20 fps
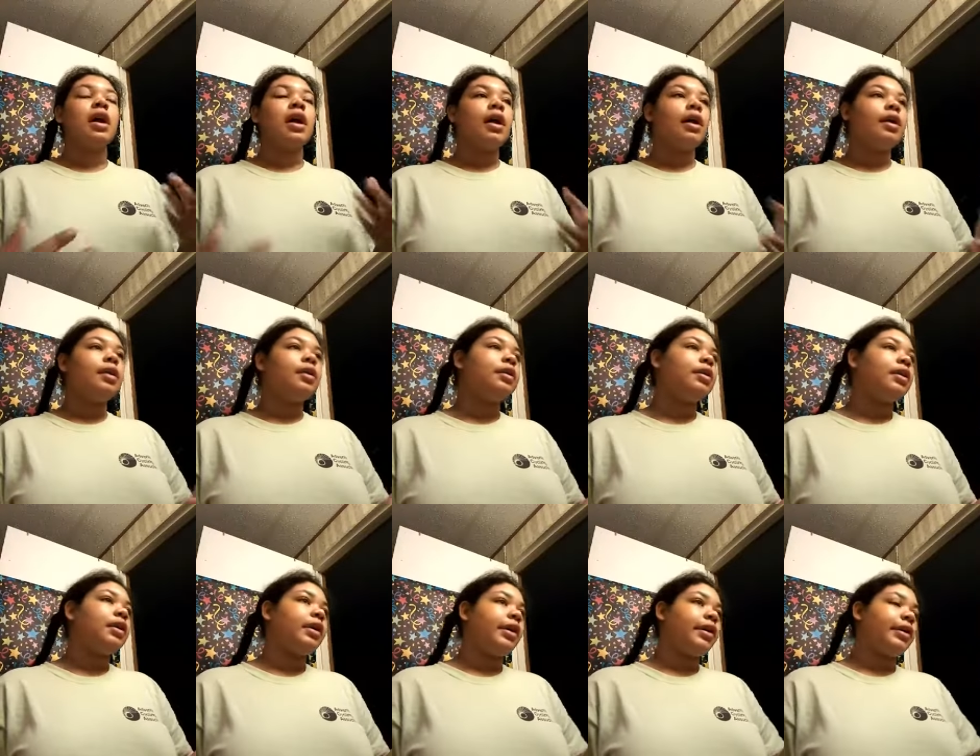I don't
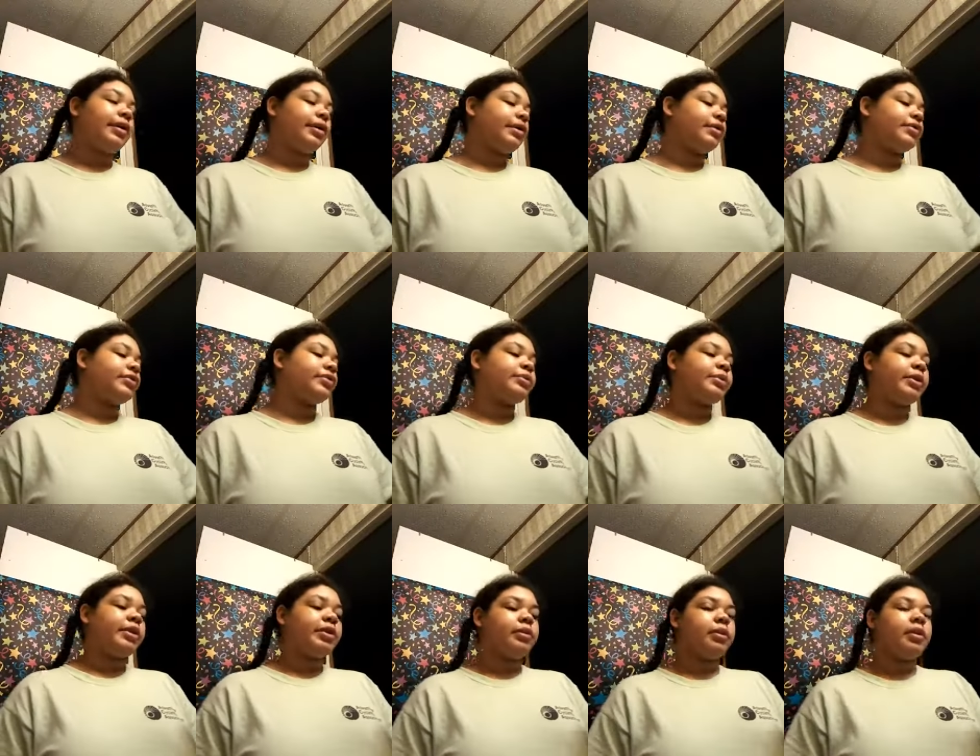know how I'm gonna
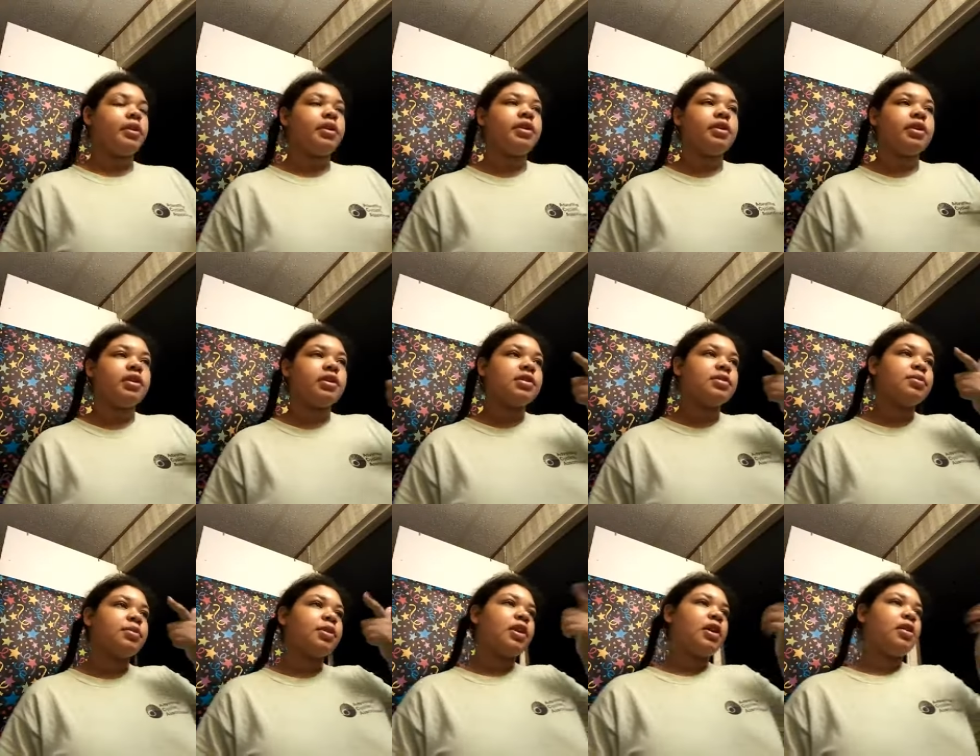explain what it
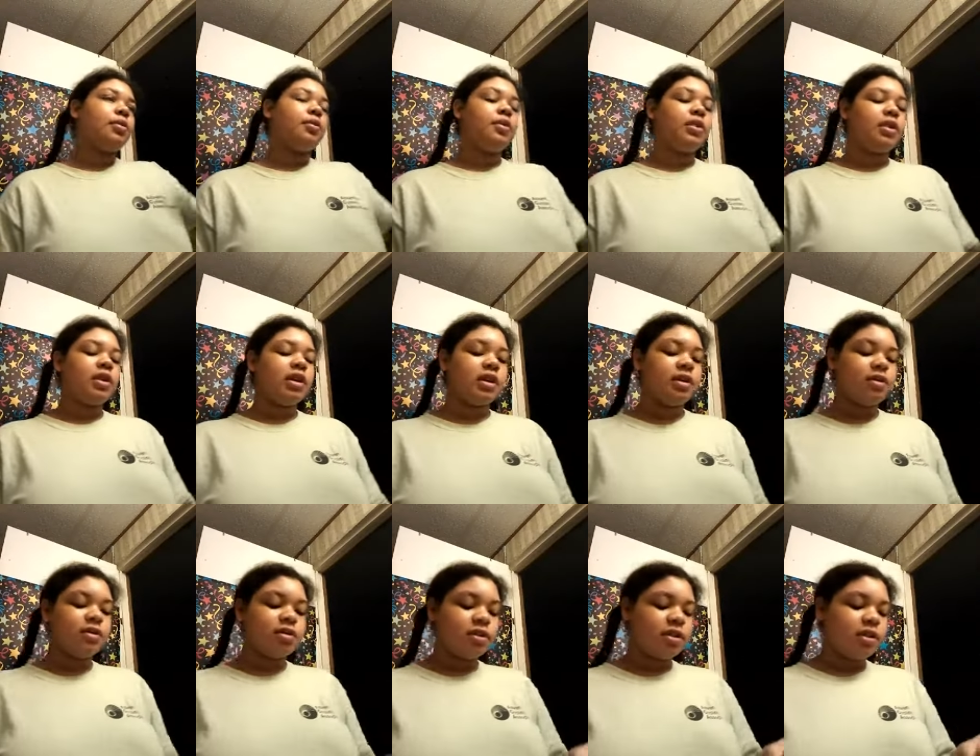does, but yeah, what I
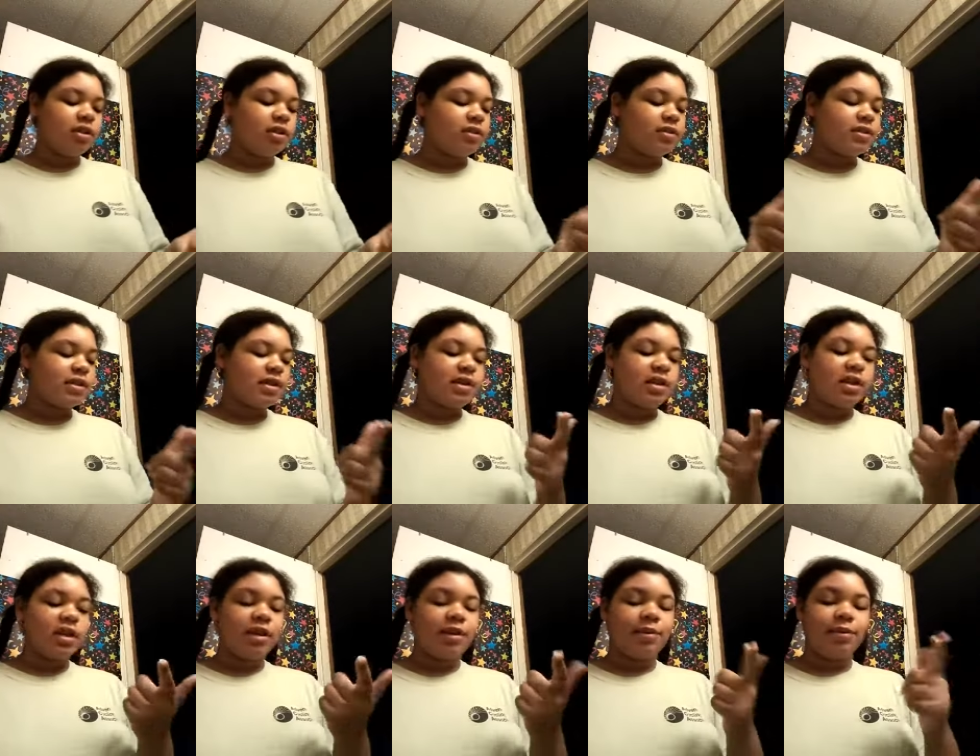usually do is I
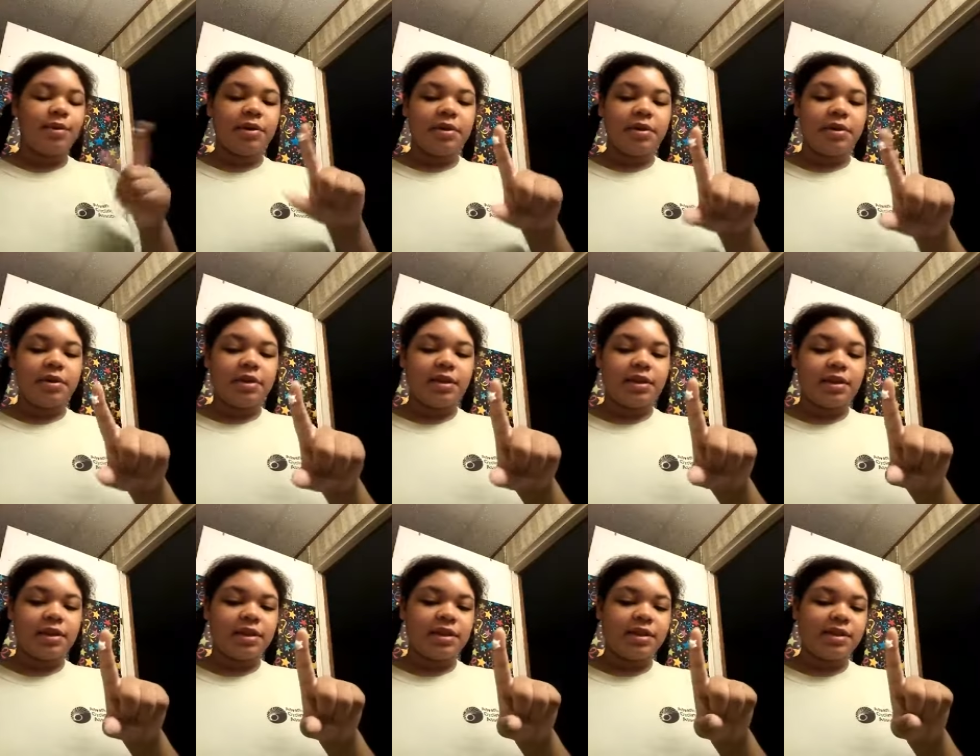take about
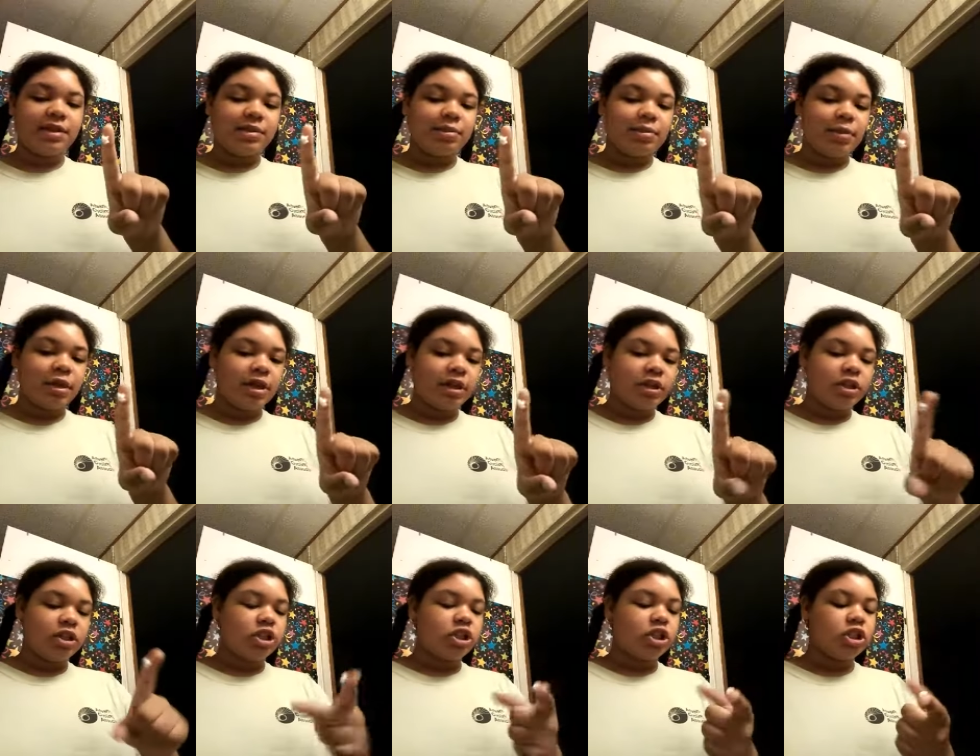this
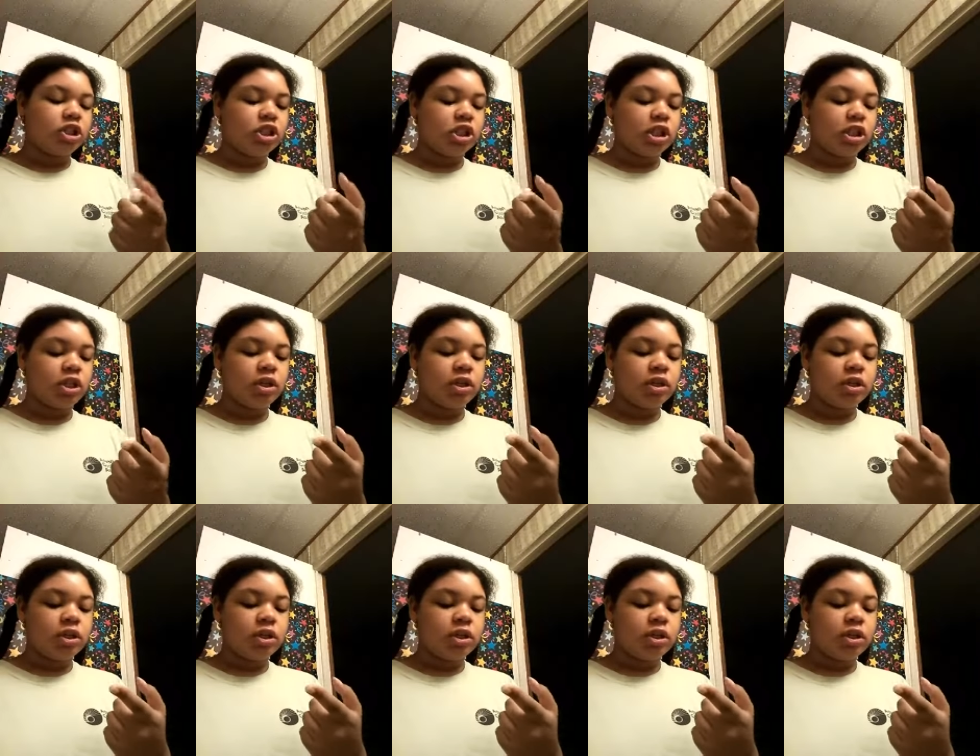much